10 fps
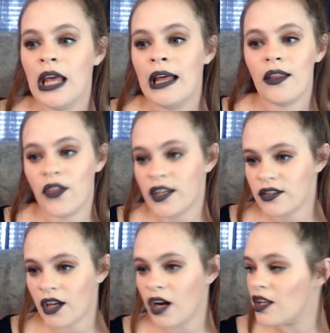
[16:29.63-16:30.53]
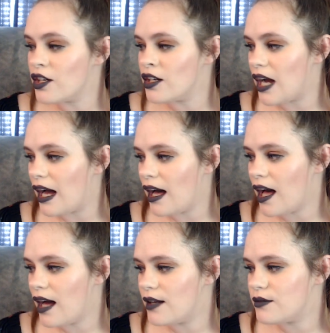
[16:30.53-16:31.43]
This color,
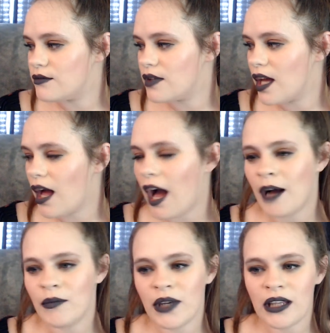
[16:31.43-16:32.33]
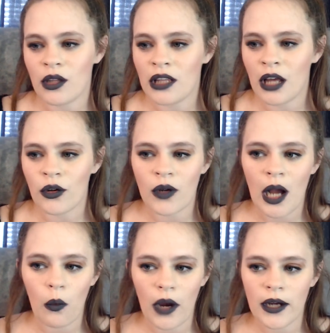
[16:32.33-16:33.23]
I mean, the longer I
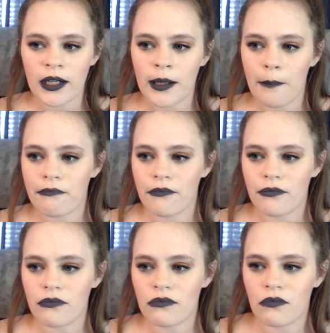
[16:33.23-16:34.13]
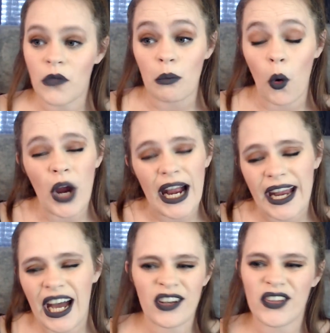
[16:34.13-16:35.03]
wear it, the more I
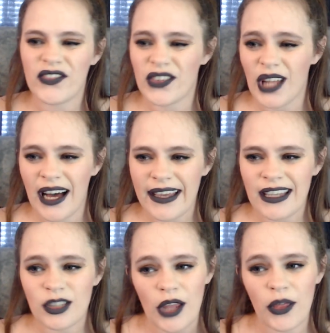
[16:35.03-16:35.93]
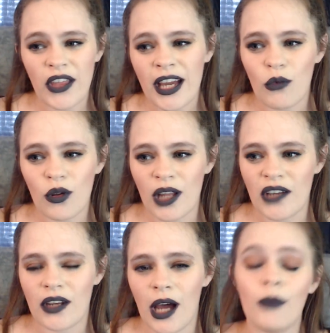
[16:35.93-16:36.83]
kind of like it. So I think I'm going to leave it
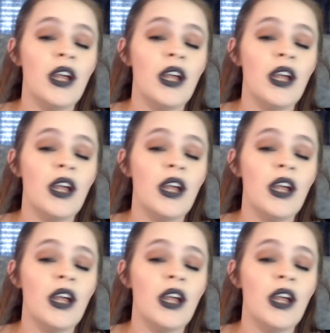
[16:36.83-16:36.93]
on.